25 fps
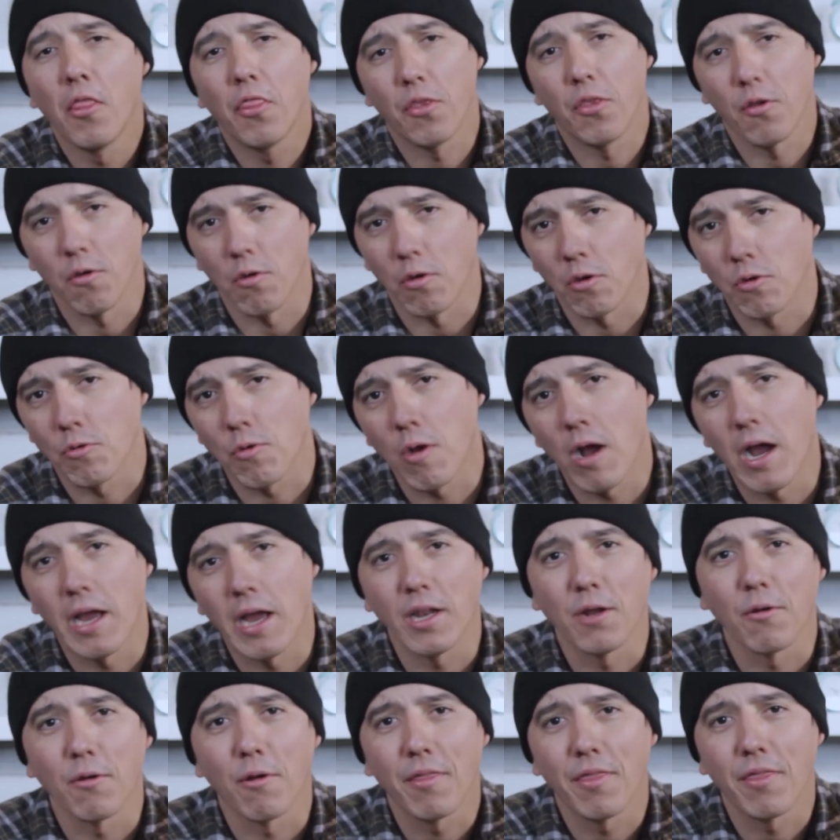throw a
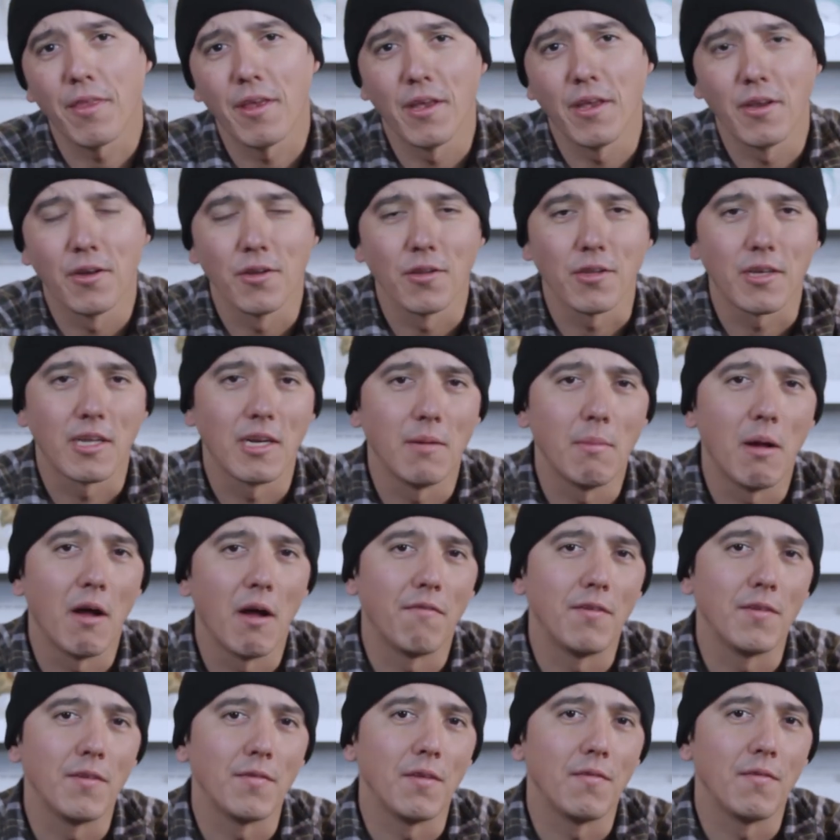grinder with it, you're looking at
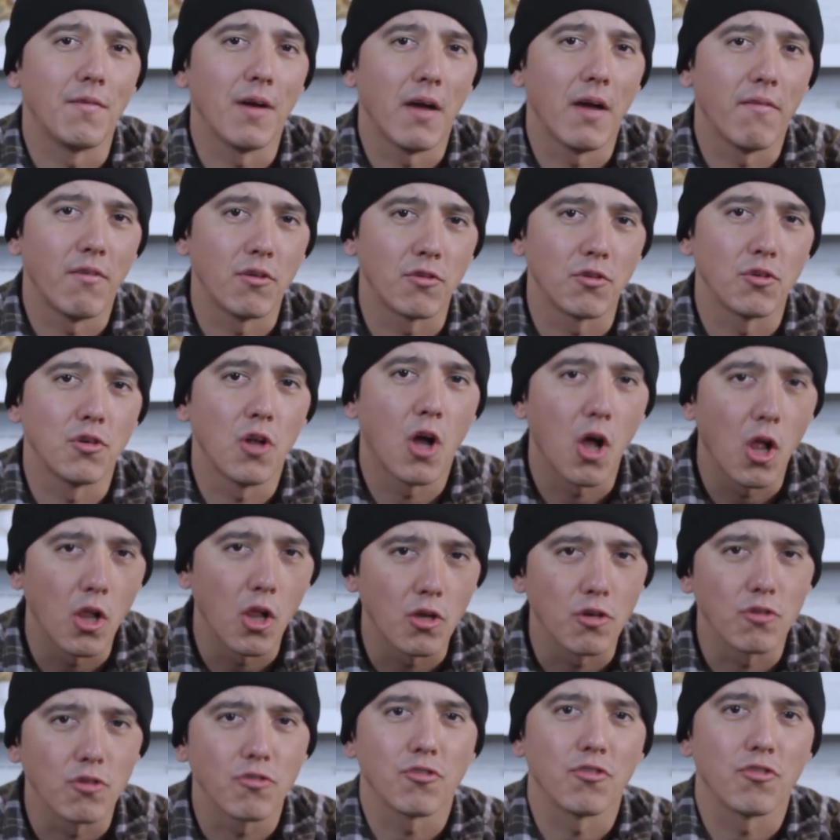about
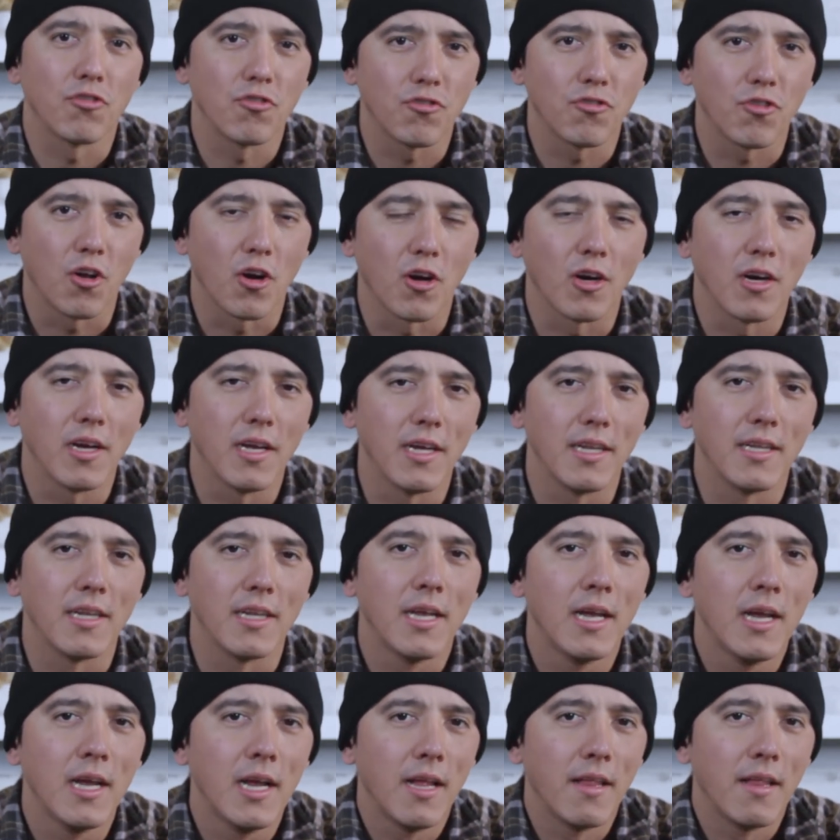$5,500 to start, and
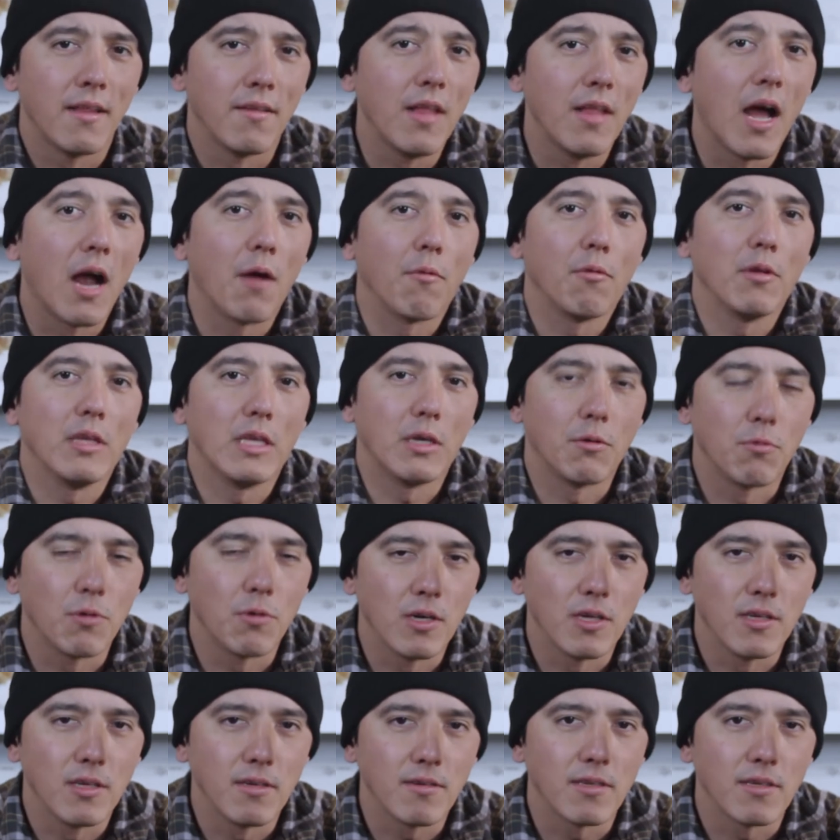not really
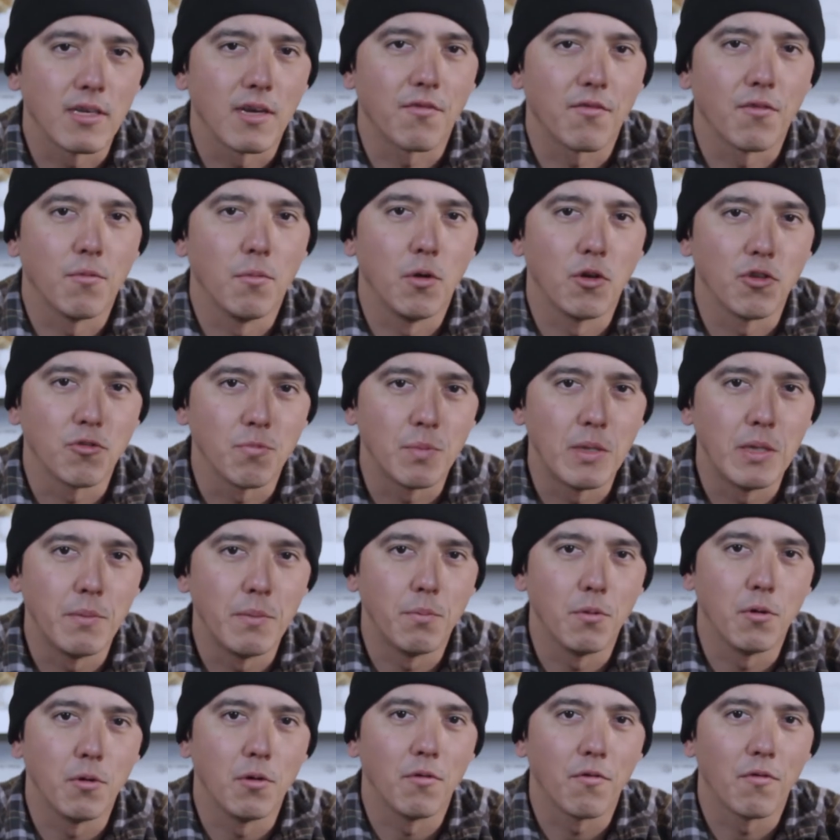realistic for most
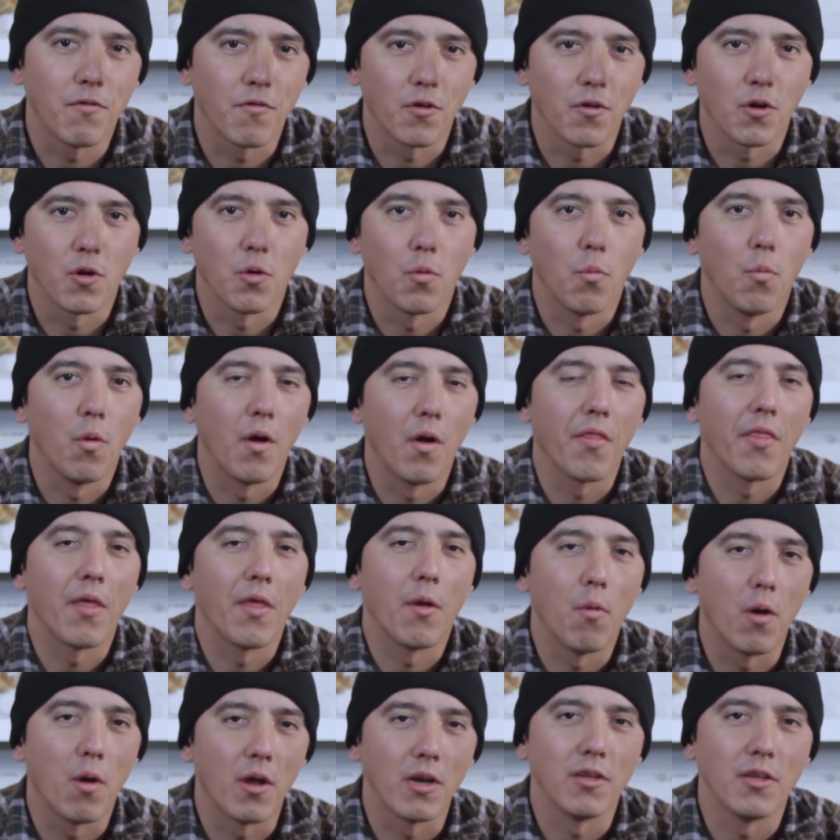people for what they
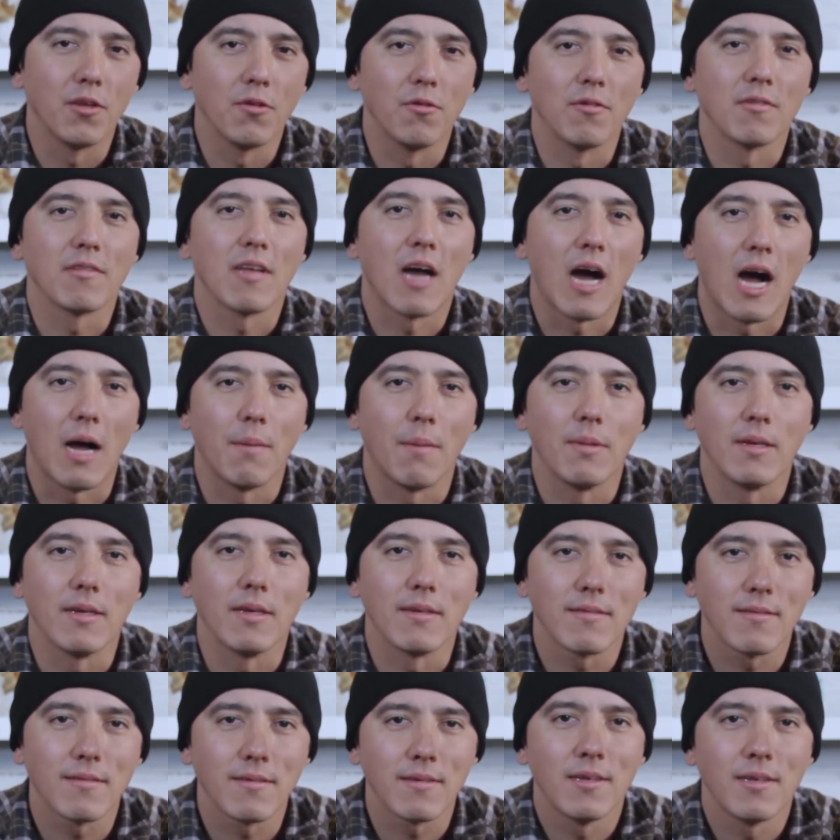want to do as
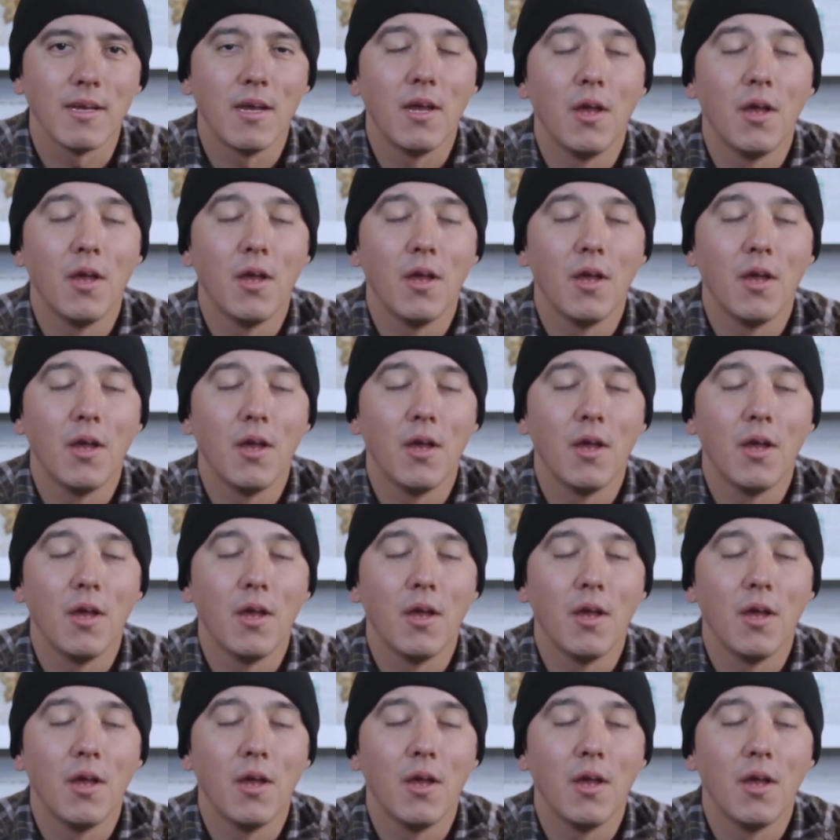hobbyists.